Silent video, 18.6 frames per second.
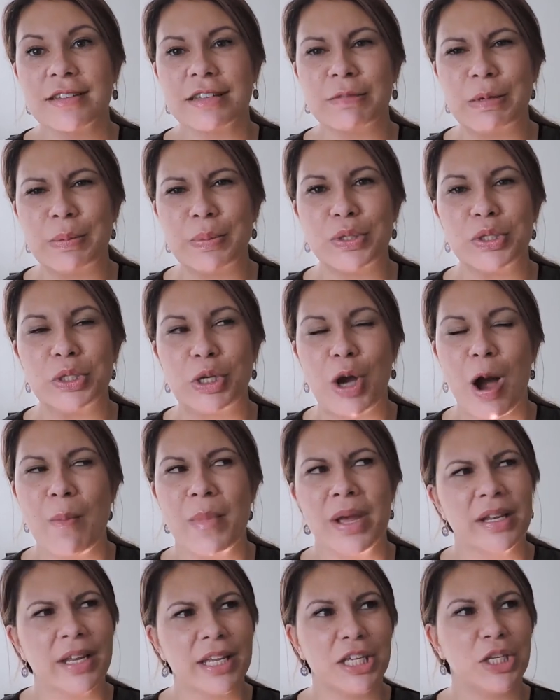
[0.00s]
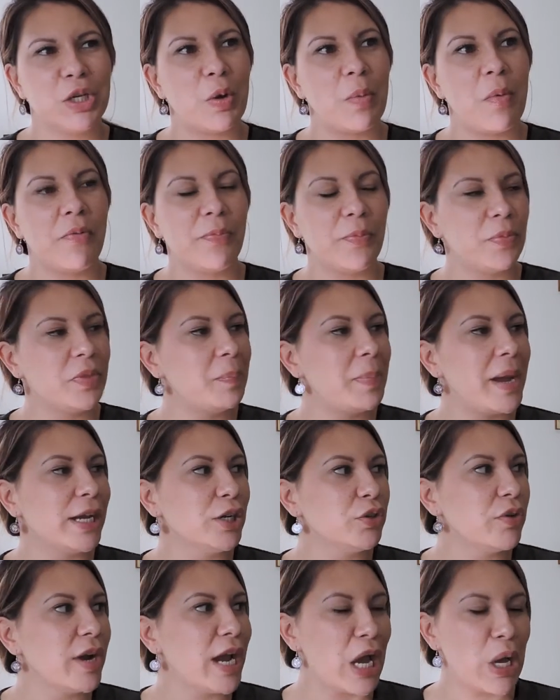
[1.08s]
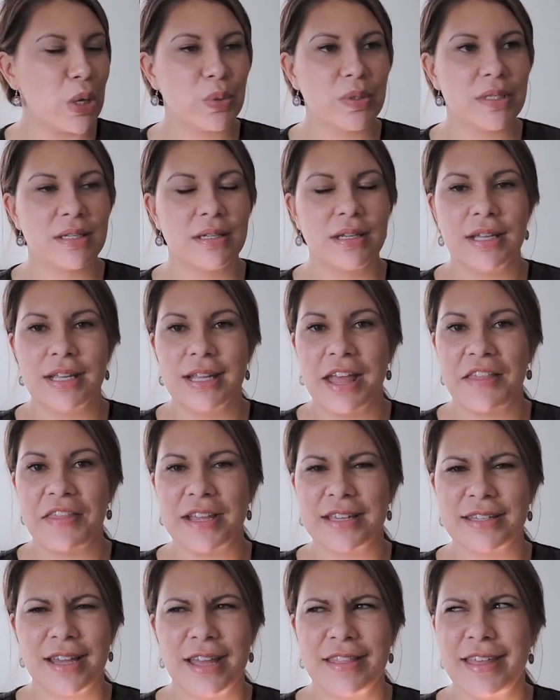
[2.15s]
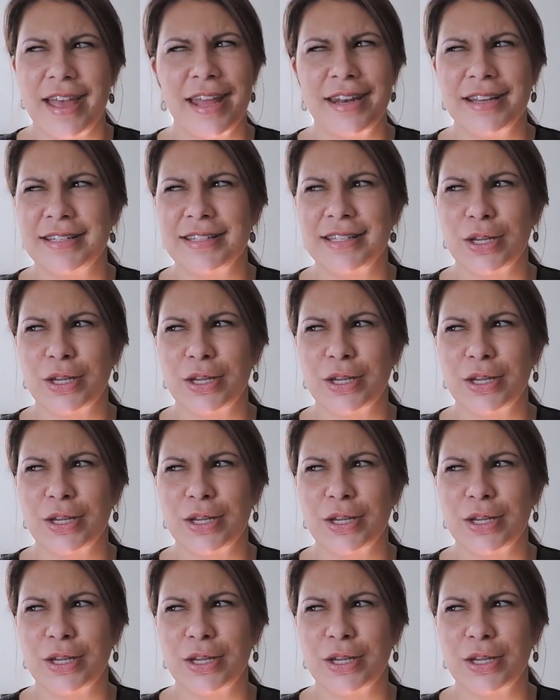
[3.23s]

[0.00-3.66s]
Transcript: Some people do comment like, you know, on the background and things like that.